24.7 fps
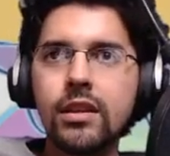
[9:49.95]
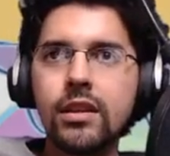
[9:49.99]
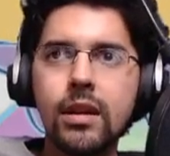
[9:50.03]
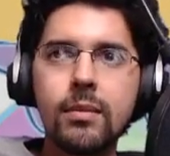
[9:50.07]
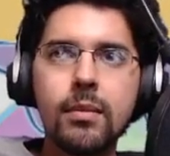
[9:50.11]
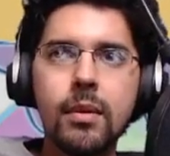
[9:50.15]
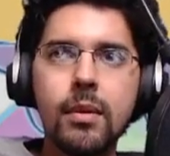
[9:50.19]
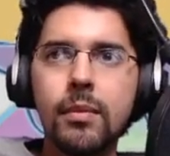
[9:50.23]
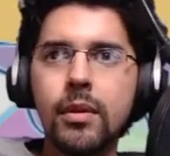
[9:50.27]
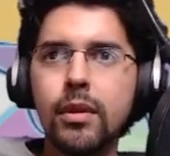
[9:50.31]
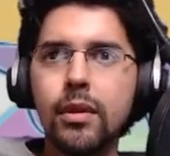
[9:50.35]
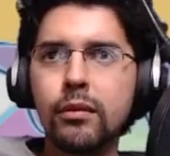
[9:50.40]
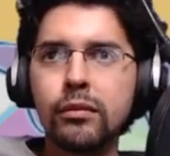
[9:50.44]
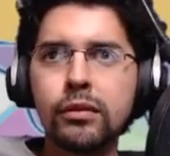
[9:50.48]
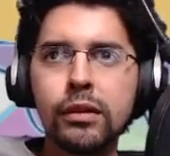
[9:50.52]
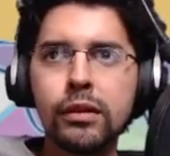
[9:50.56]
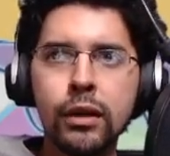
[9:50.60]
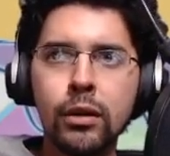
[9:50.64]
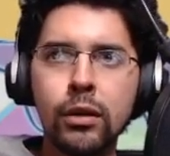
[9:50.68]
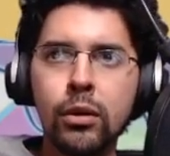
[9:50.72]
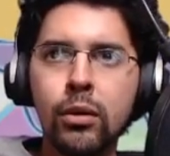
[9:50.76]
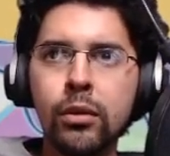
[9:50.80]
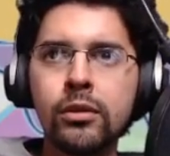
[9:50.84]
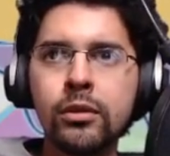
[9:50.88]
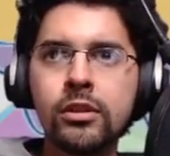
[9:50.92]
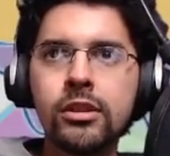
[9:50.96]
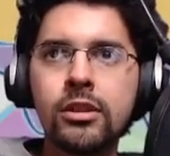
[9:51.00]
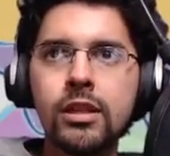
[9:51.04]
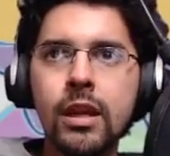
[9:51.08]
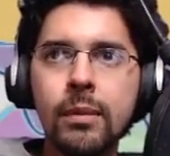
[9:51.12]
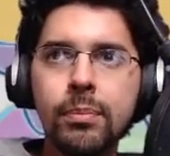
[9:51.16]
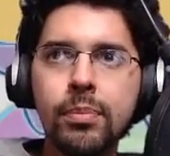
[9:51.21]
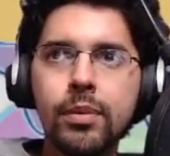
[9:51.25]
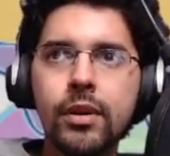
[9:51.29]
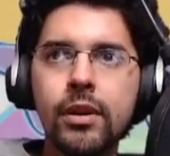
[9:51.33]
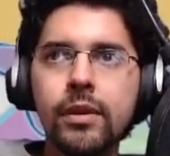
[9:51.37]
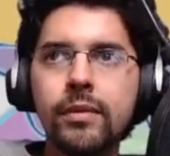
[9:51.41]
I remember there was like a whole
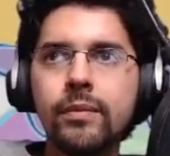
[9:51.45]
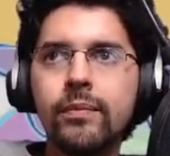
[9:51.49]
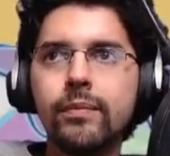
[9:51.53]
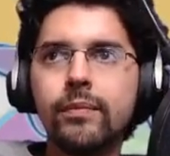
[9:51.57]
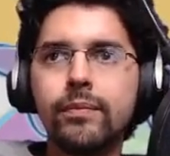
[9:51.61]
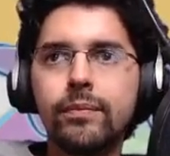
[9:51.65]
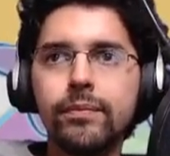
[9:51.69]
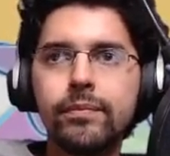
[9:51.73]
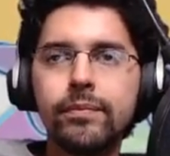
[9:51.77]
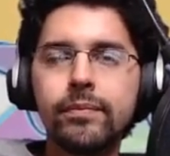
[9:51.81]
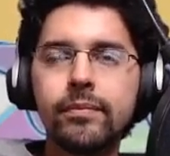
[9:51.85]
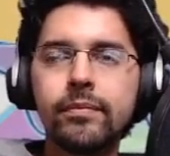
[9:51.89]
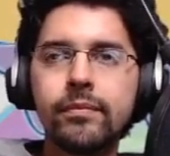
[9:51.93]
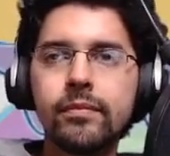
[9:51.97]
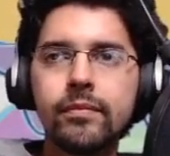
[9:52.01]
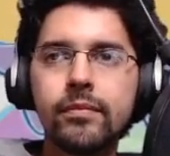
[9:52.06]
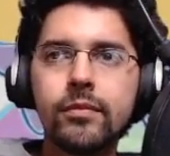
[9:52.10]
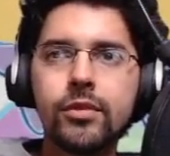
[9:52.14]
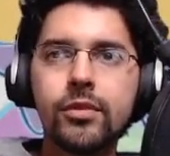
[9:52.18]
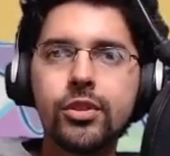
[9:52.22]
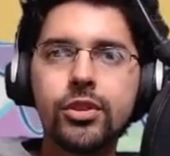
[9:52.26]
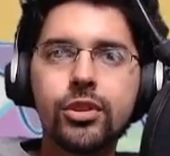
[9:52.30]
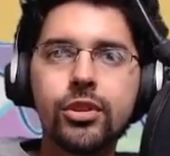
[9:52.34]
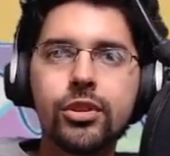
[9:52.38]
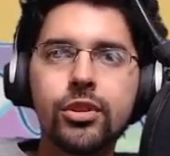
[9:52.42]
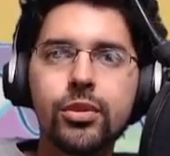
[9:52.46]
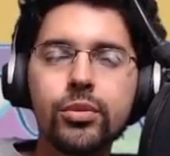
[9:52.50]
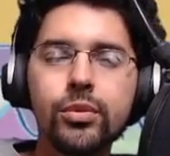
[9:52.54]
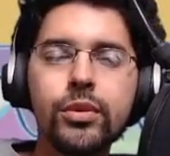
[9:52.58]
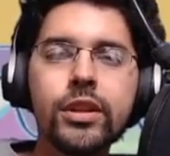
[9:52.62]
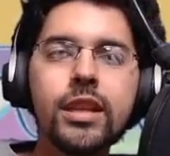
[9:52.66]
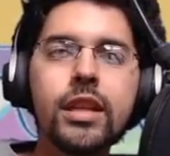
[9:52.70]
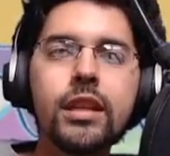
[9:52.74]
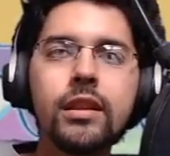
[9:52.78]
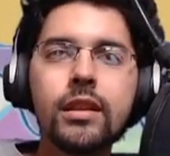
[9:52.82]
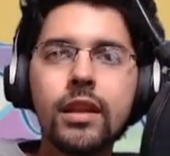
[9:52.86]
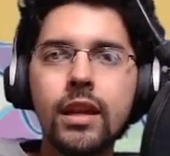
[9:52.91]
separate
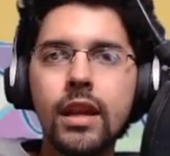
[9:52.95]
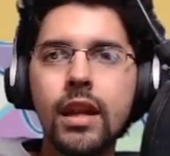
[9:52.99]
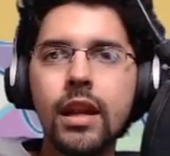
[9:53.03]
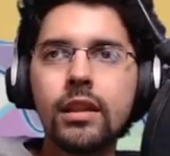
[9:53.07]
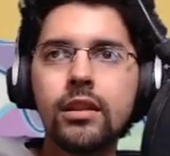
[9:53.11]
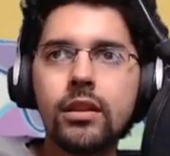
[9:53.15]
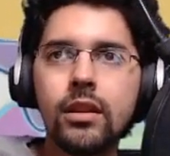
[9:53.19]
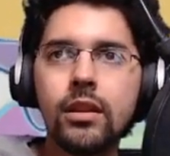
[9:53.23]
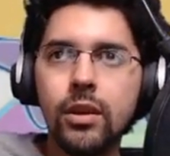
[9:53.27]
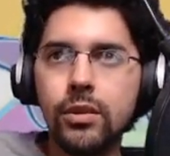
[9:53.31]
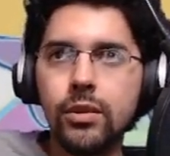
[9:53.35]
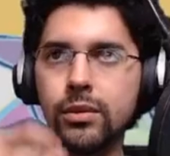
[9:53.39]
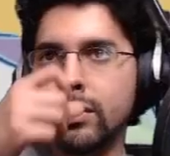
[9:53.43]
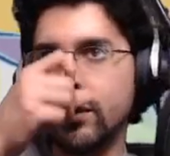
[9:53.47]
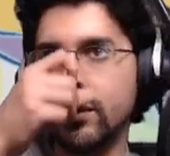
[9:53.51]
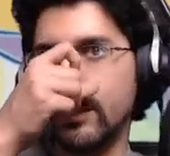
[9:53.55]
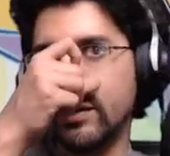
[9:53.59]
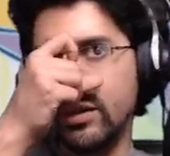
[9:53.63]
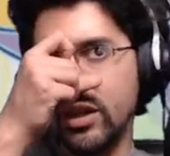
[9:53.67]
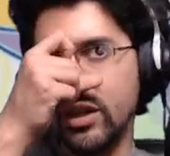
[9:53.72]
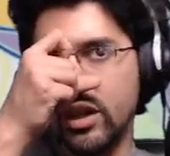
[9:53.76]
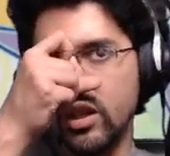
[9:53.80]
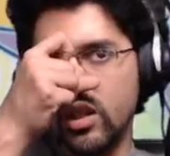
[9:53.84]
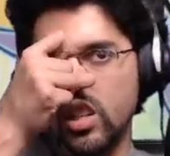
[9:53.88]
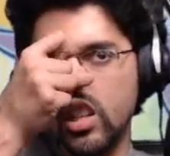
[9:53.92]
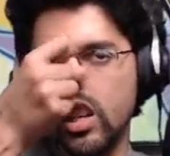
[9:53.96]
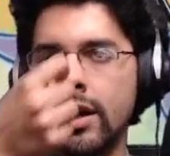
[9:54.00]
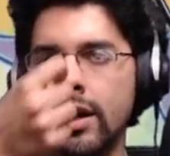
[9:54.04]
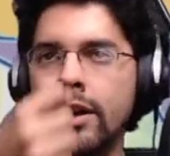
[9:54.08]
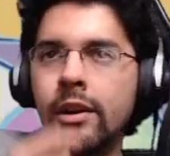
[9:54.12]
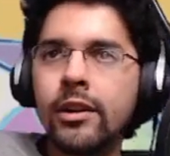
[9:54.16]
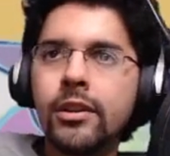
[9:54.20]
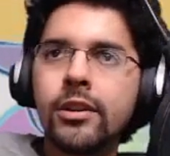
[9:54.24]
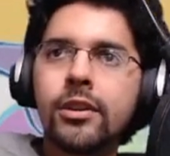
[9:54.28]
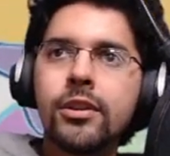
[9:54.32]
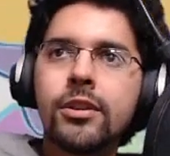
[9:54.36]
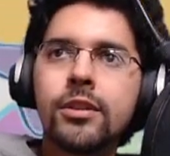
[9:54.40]
screen that you had to go to change
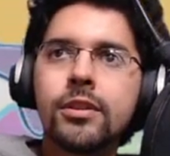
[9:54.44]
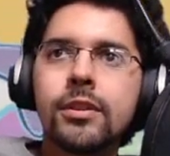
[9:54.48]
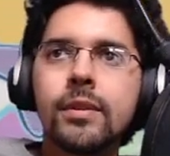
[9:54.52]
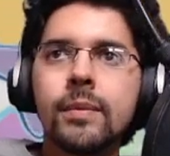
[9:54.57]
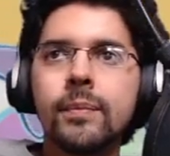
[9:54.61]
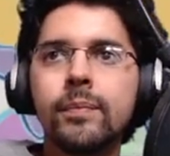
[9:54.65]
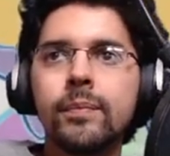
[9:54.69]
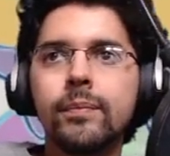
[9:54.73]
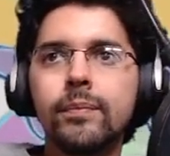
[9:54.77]
characters.